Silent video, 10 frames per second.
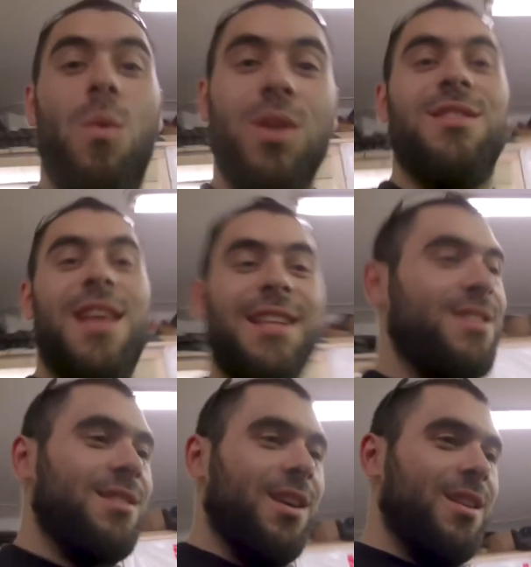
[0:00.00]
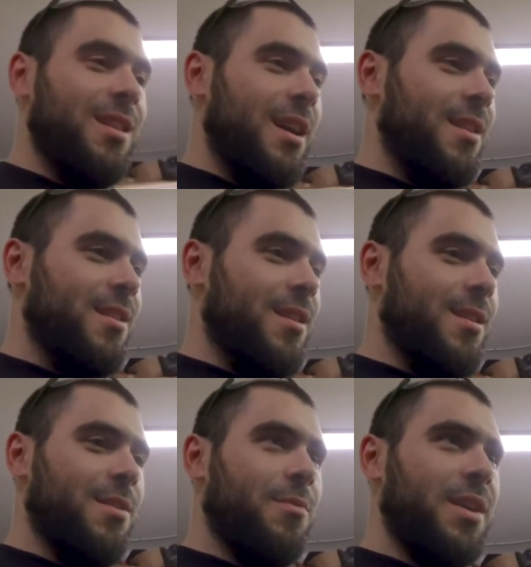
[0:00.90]
Once that's done, then
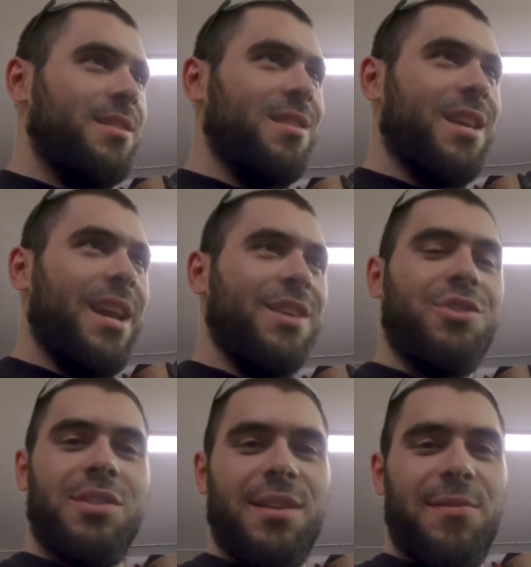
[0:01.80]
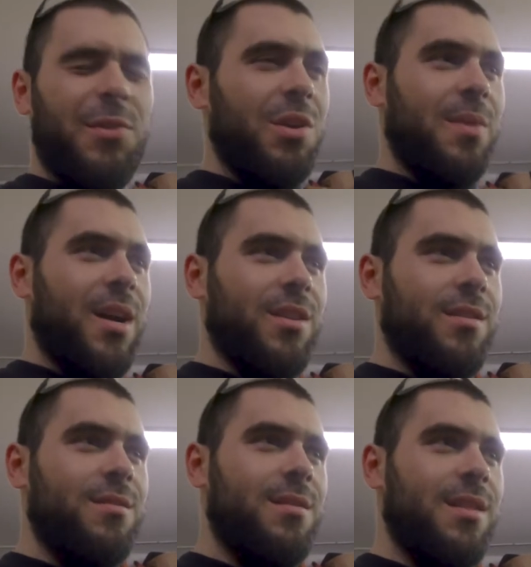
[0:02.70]
the rest of the cage just gets fully
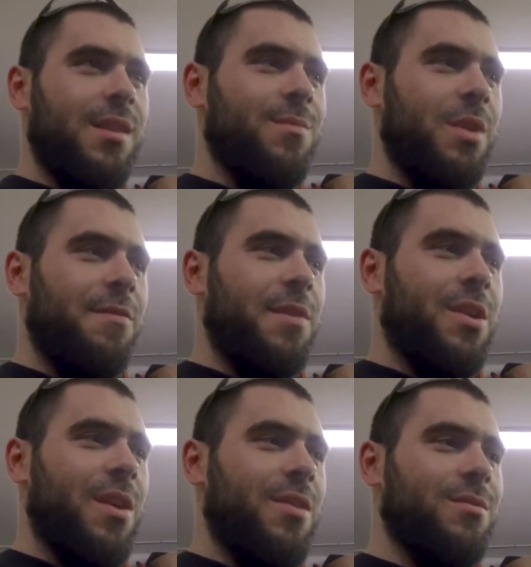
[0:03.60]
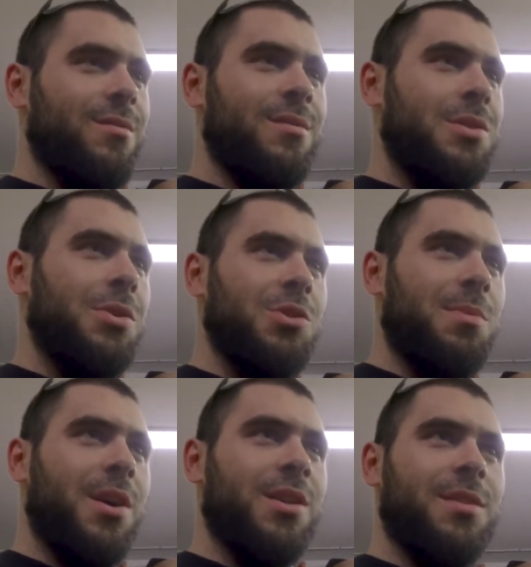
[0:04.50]
welded, and then we figure out intrusion
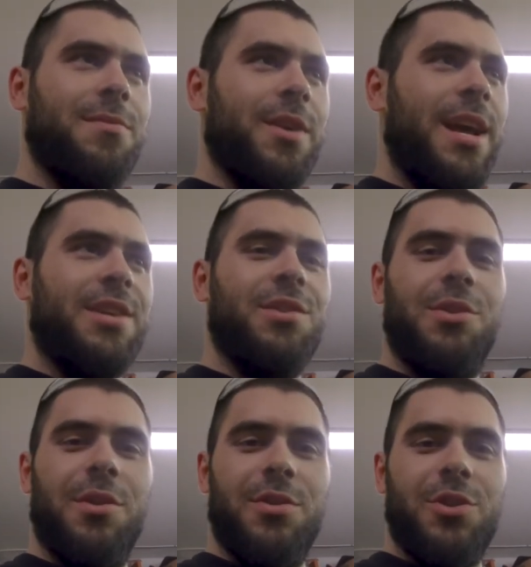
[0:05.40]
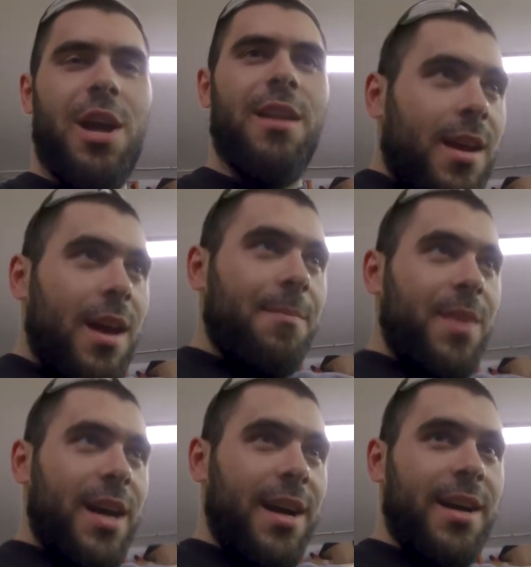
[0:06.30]
bars if we're gonna actually do those or not.
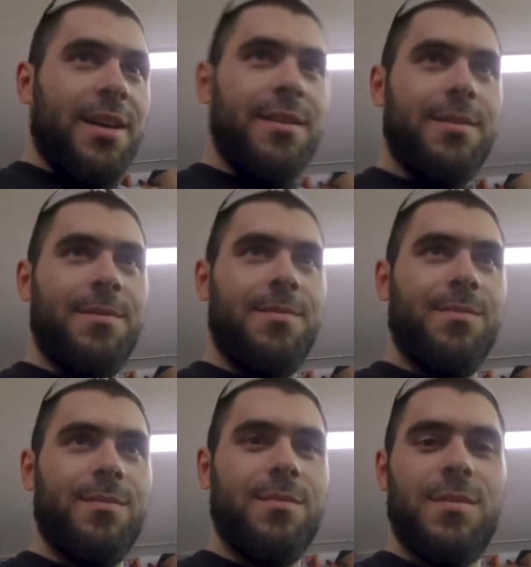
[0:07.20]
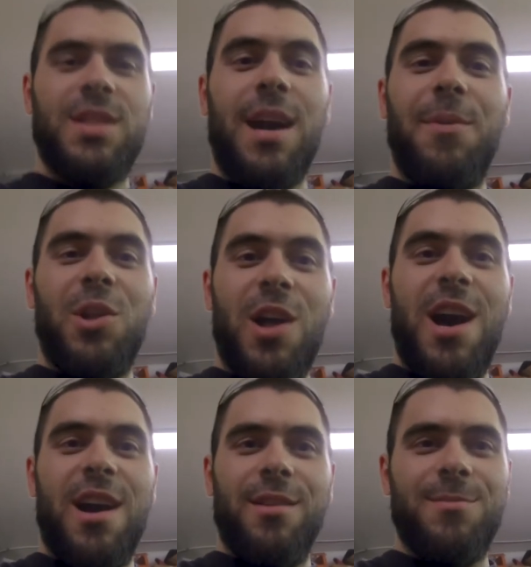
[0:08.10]
Yep. Coming along.